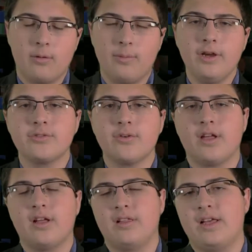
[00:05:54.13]
While perestroika
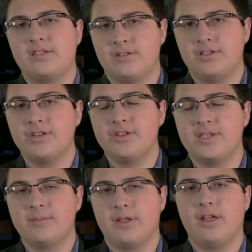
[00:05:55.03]
and glasnost initially
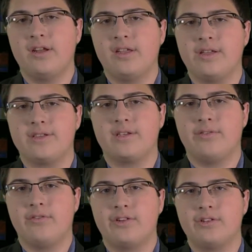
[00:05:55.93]
seemed like good ideas to
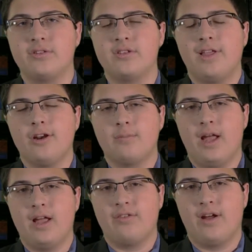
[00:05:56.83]
Soviet officials, they later
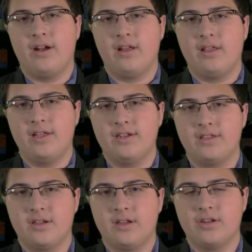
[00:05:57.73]
backfired, leading to
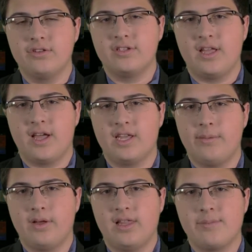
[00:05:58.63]
the country's
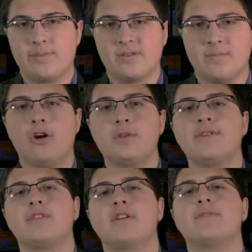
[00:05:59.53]
economic collapse.
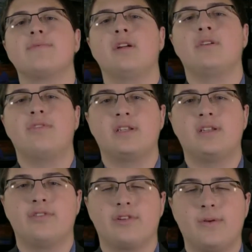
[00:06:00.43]
Gorbachev was also very
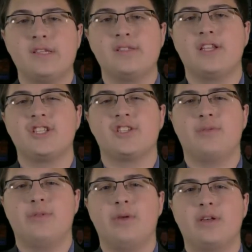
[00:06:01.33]
effective in increasing
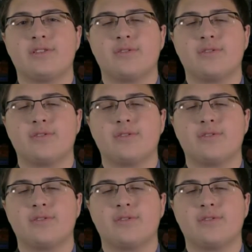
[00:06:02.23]
tensions with the U.S.